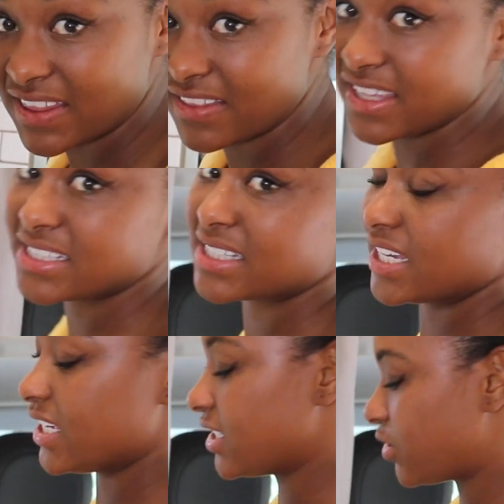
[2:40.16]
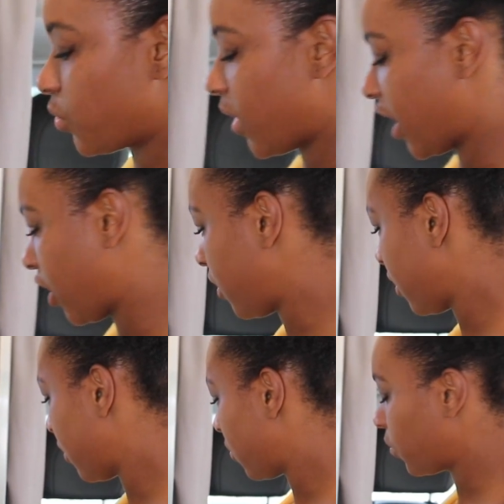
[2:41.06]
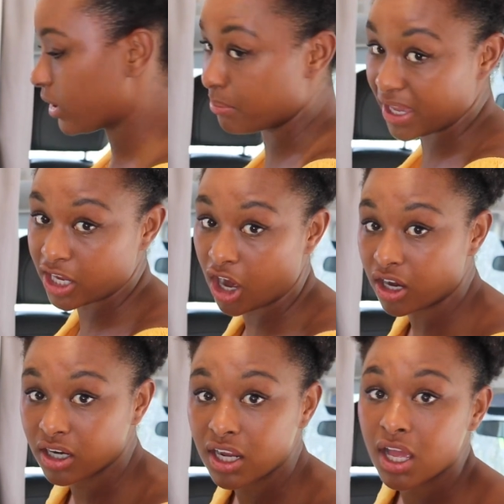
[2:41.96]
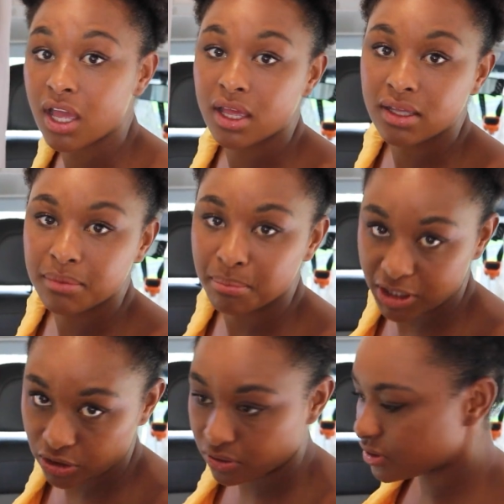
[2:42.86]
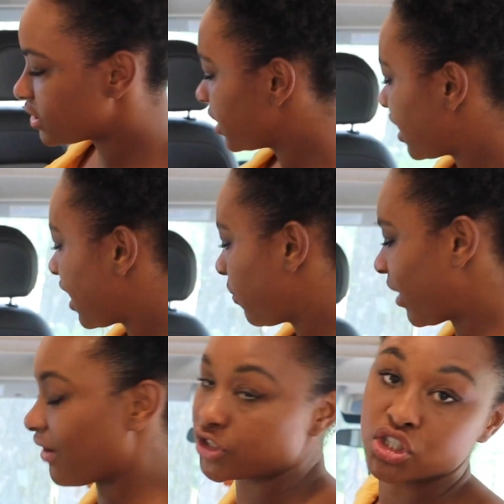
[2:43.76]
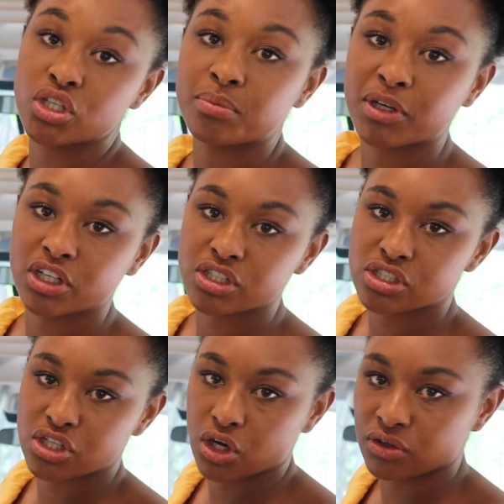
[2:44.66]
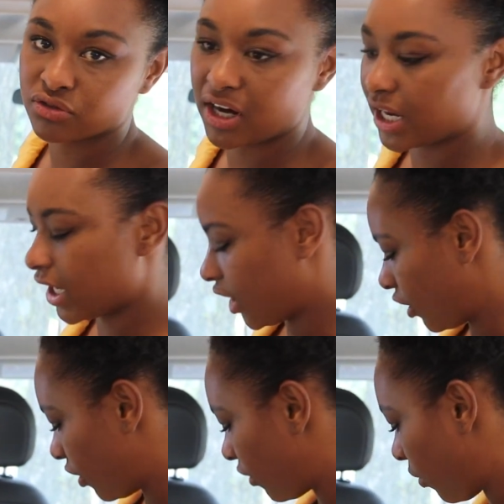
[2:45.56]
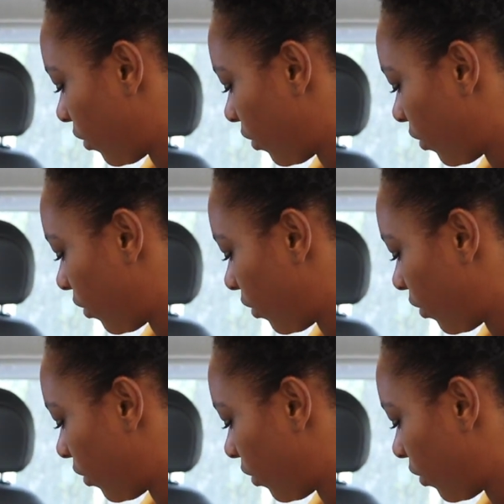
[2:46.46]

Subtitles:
this is where we make our meals. We have a 2-burner stove right here that